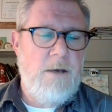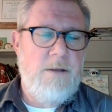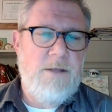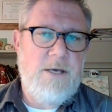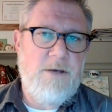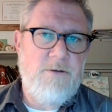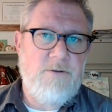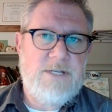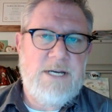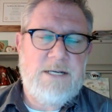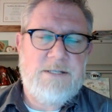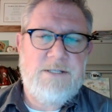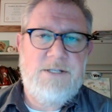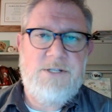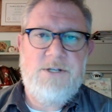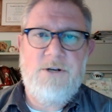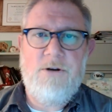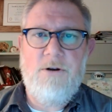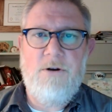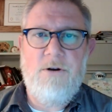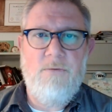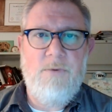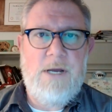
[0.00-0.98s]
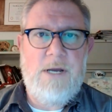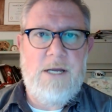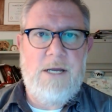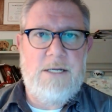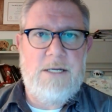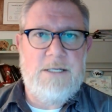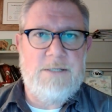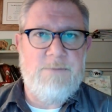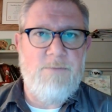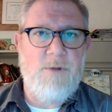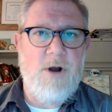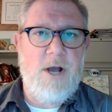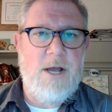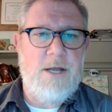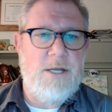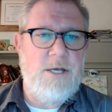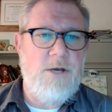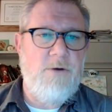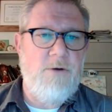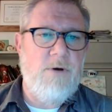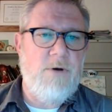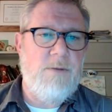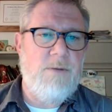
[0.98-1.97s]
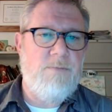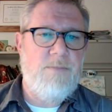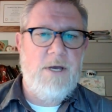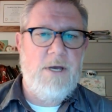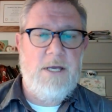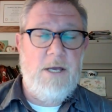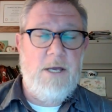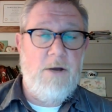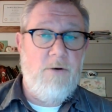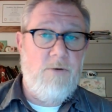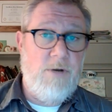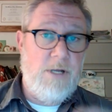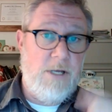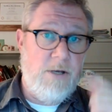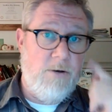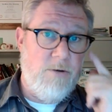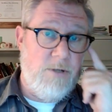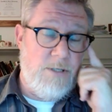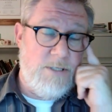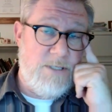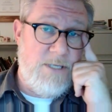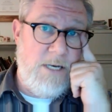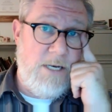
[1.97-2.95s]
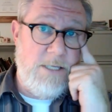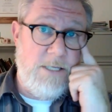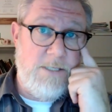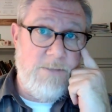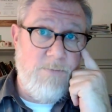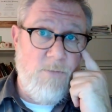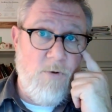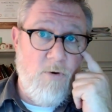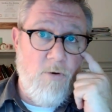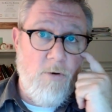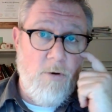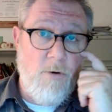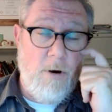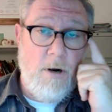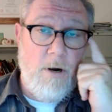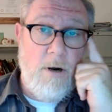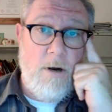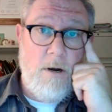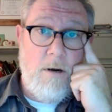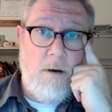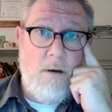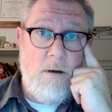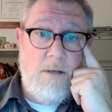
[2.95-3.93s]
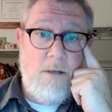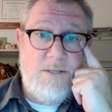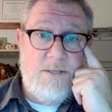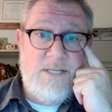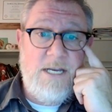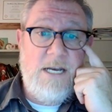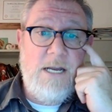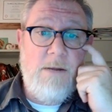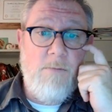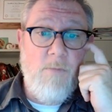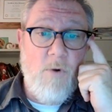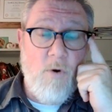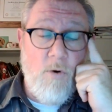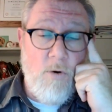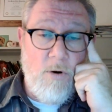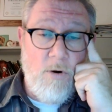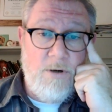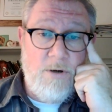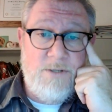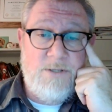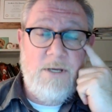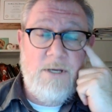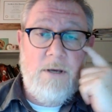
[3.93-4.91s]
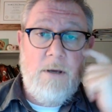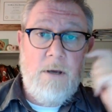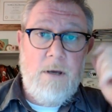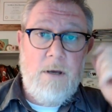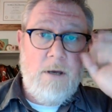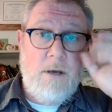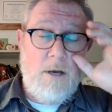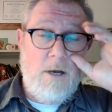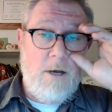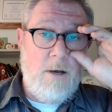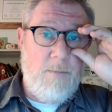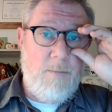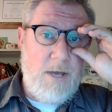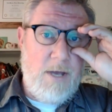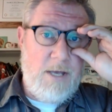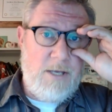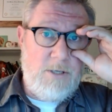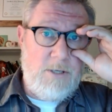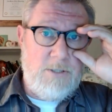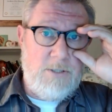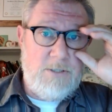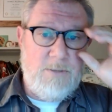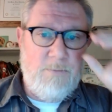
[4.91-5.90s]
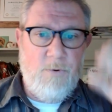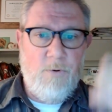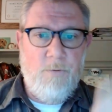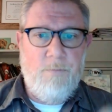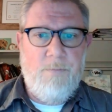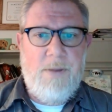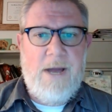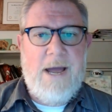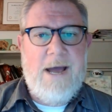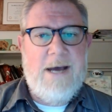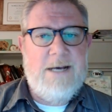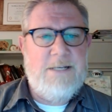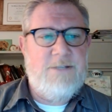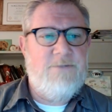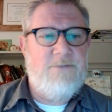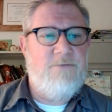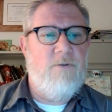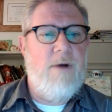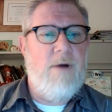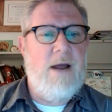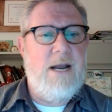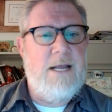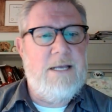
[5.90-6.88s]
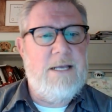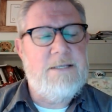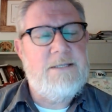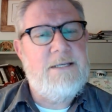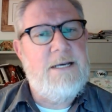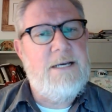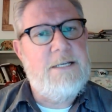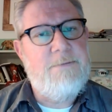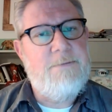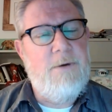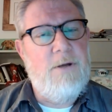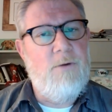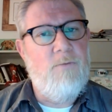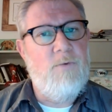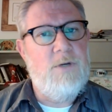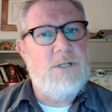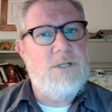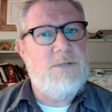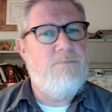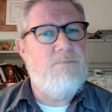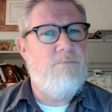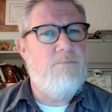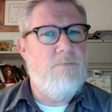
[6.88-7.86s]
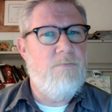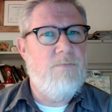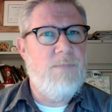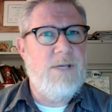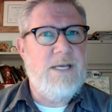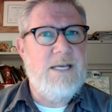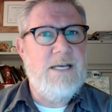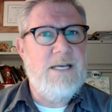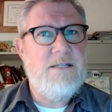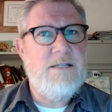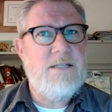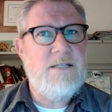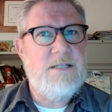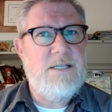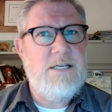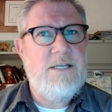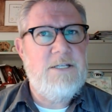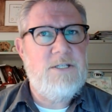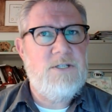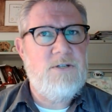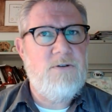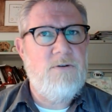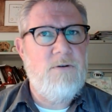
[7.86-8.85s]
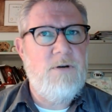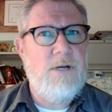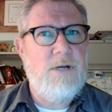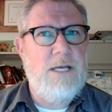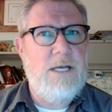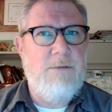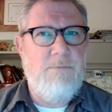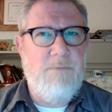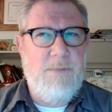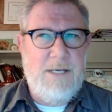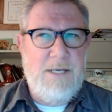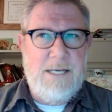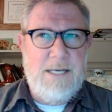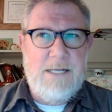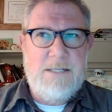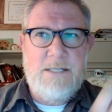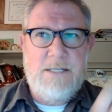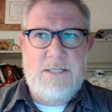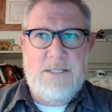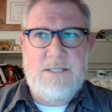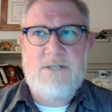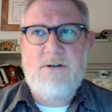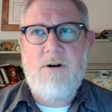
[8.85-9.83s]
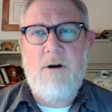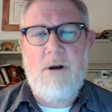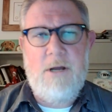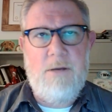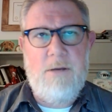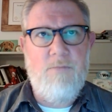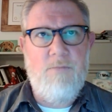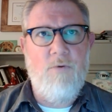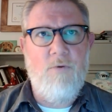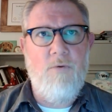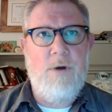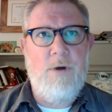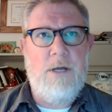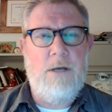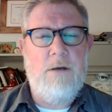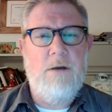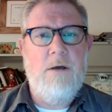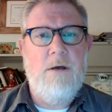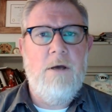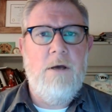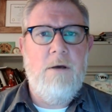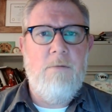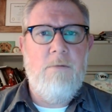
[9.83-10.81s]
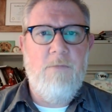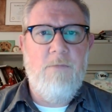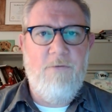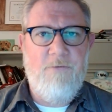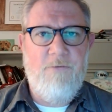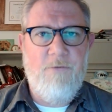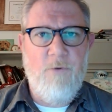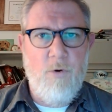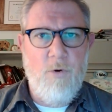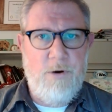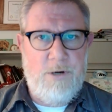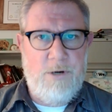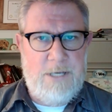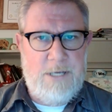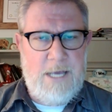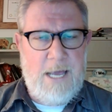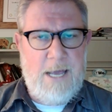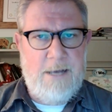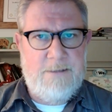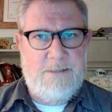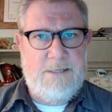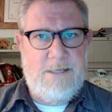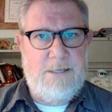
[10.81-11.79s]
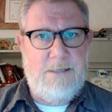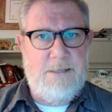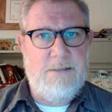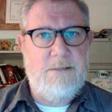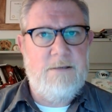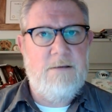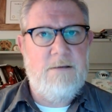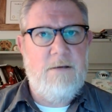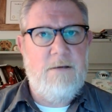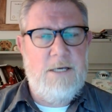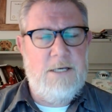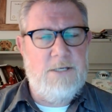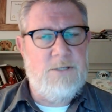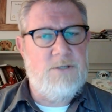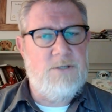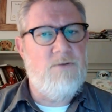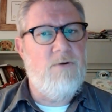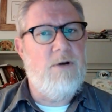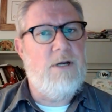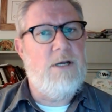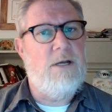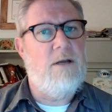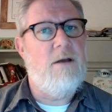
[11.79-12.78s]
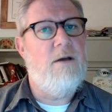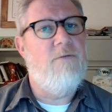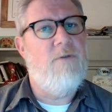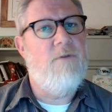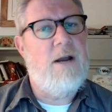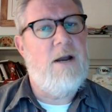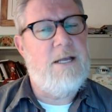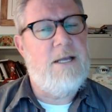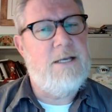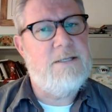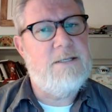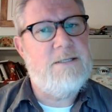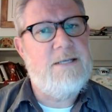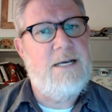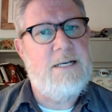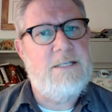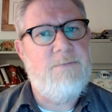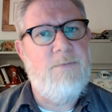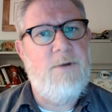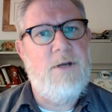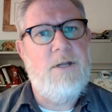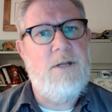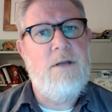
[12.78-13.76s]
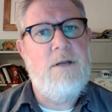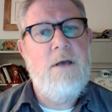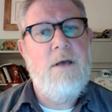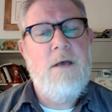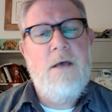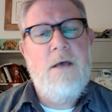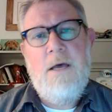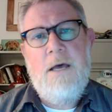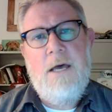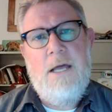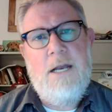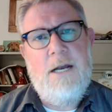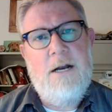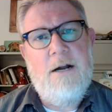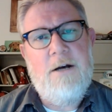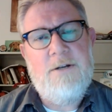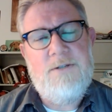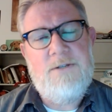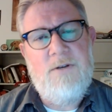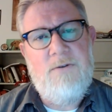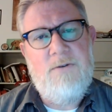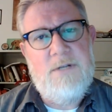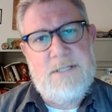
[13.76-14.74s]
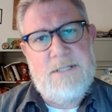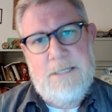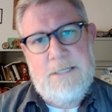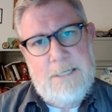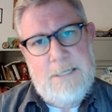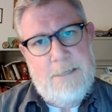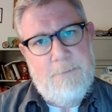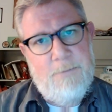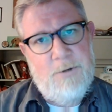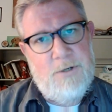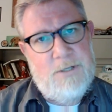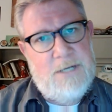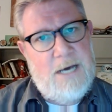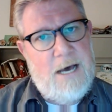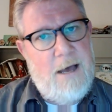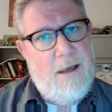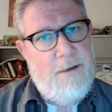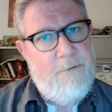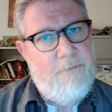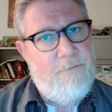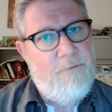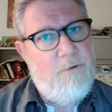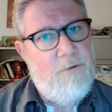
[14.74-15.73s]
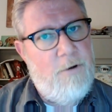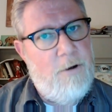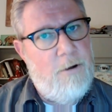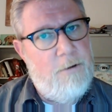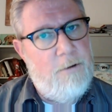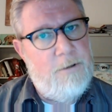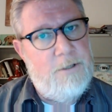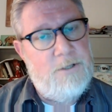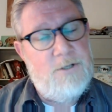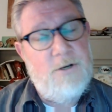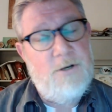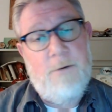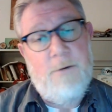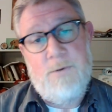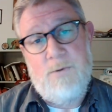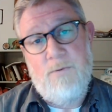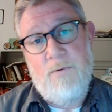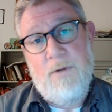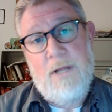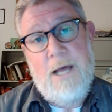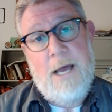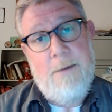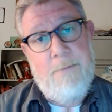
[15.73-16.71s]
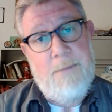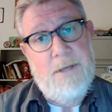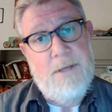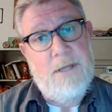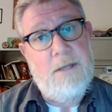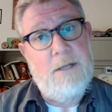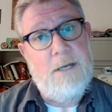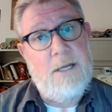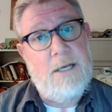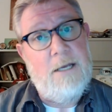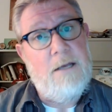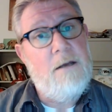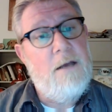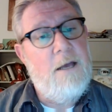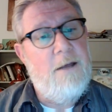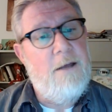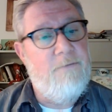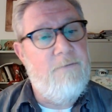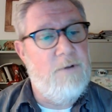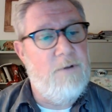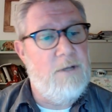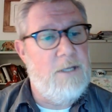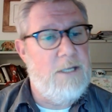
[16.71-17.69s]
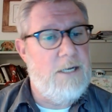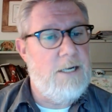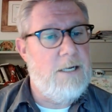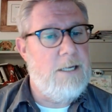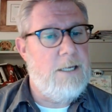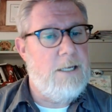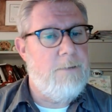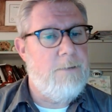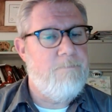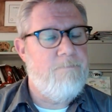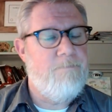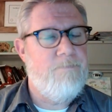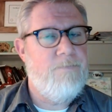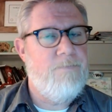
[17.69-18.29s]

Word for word: The other text that you're going to read is Brian Huot, Peggy O'Neill, and Cindy's Moore, Cindy Moore's um, A Usable Past for Writing Assessment, which begins its history, it begins its starting point before Yancey's history of writing assessment, and it also does a deeper dive on the term's reliability and validity.